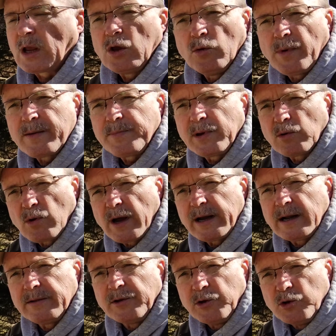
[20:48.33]
you might be right
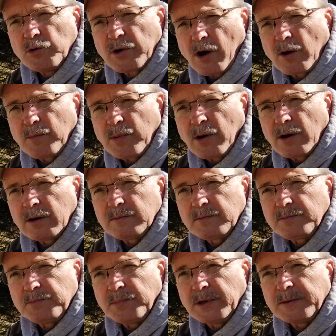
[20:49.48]
on the new car part,
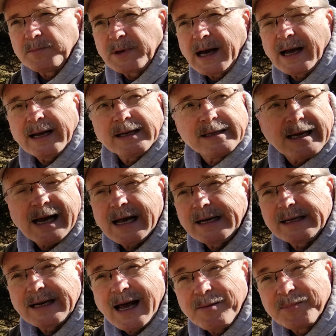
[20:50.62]
but by
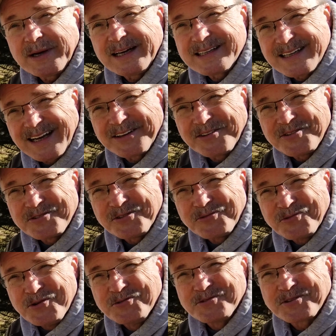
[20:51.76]
God, I'm going to take her to
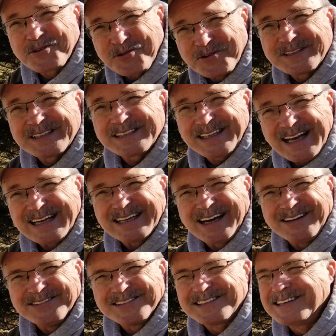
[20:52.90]
Ruth Chris
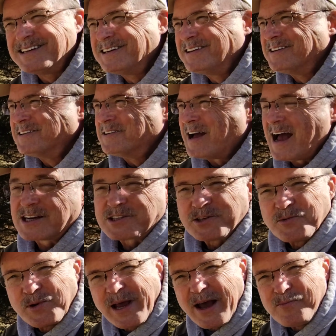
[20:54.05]
Steakhouse. Actually,
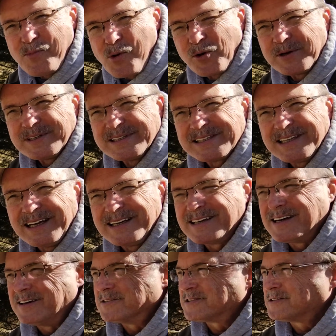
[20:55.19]
we have Morton
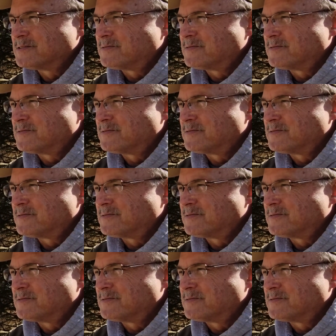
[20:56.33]
Steakhouse.